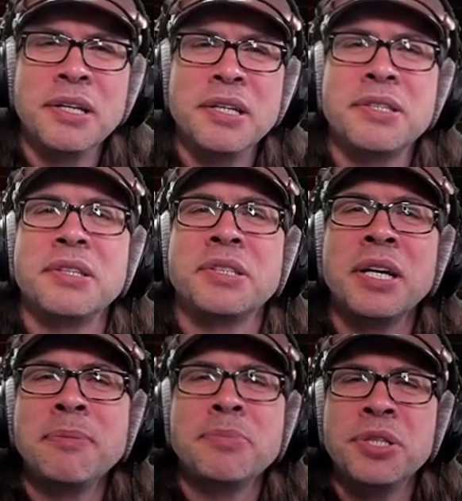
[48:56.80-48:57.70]
It's the
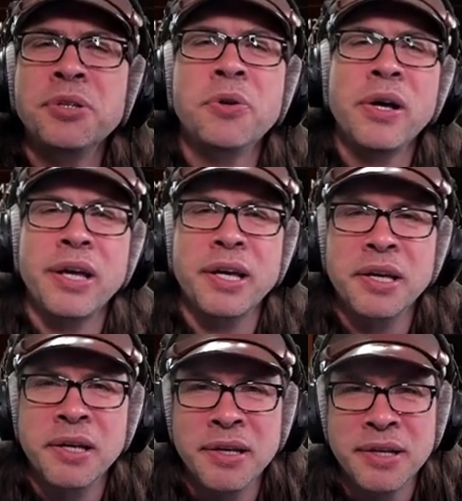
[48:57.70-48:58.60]
Type 2A.
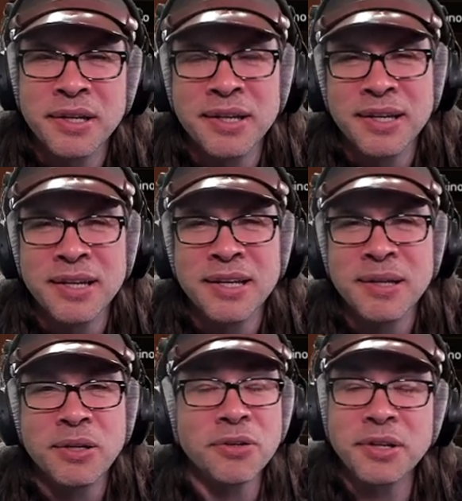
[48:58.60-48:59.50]
You're